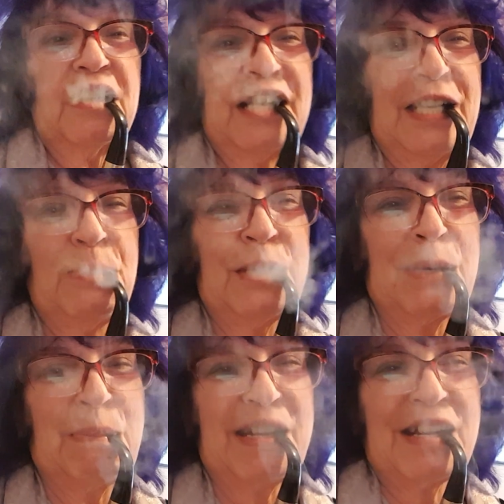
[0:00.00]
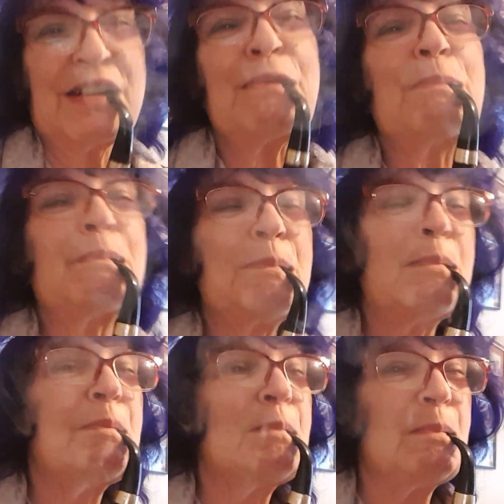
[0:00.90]
I wear them because
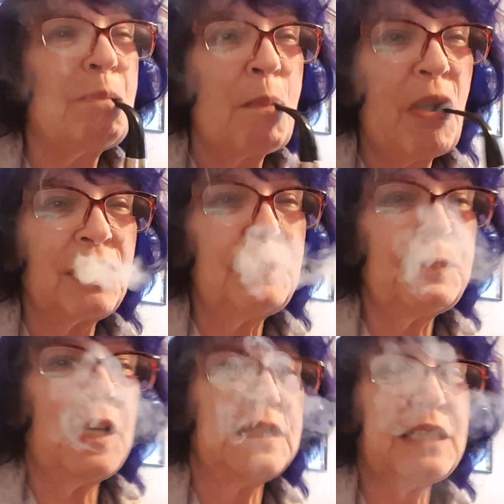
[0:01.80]
it's